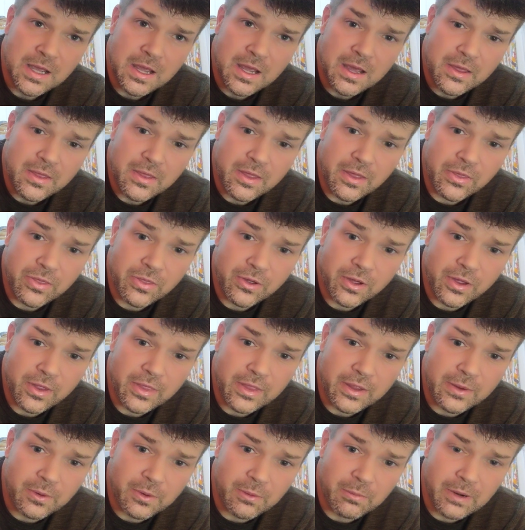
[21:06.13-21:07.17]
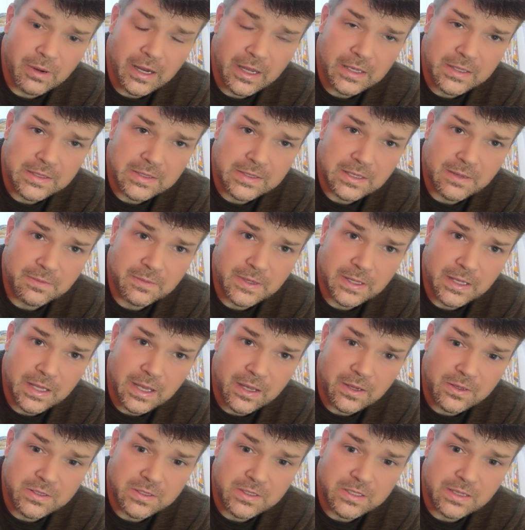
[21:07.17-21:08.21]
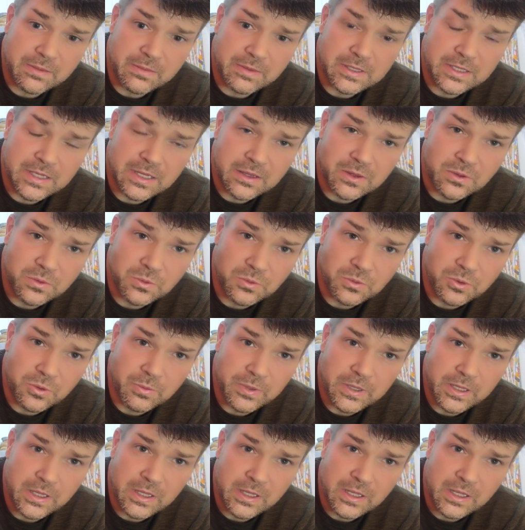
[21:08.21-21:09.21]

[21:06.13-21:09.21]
they thought they were buying something else to imitate the ruby,